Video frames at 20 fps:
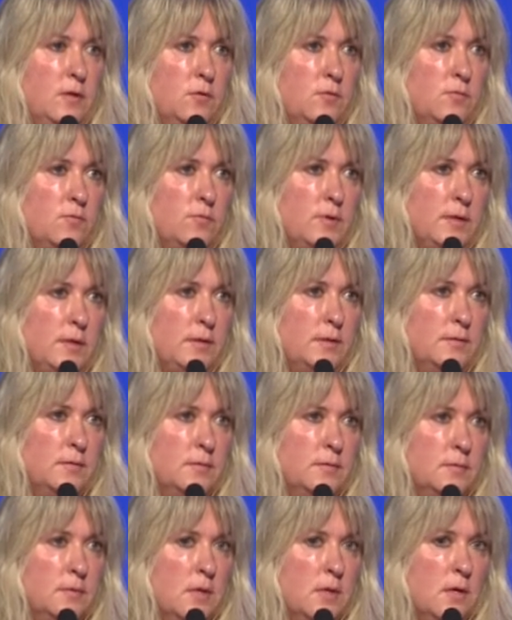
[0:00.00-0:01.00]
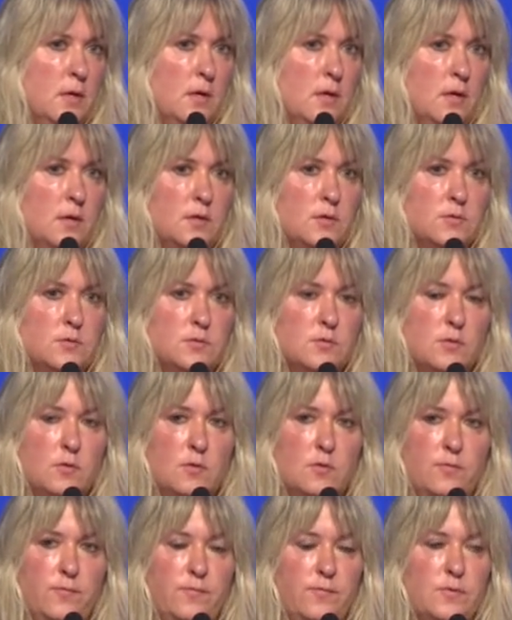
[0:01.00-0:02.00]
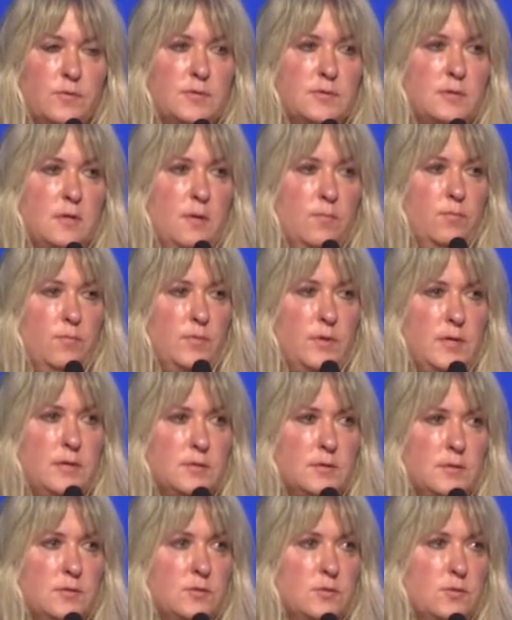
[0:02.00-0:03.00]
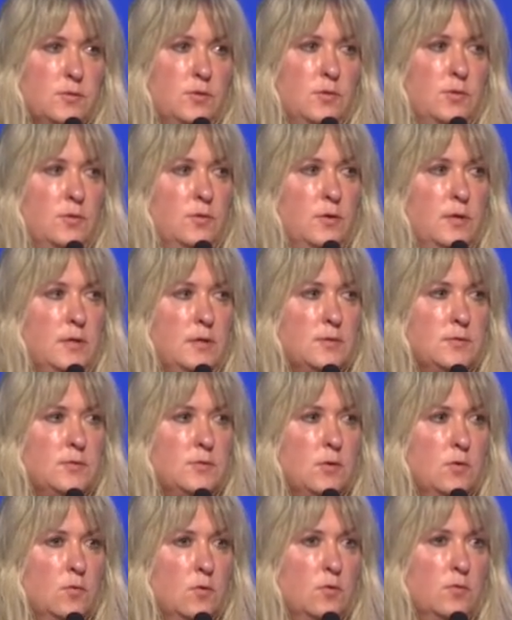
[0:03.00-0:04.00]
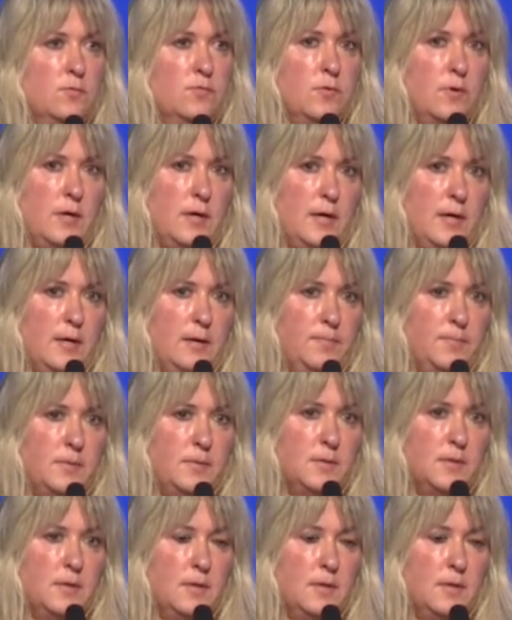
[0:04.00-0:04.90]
you read. So, for some reason, security is so overhyped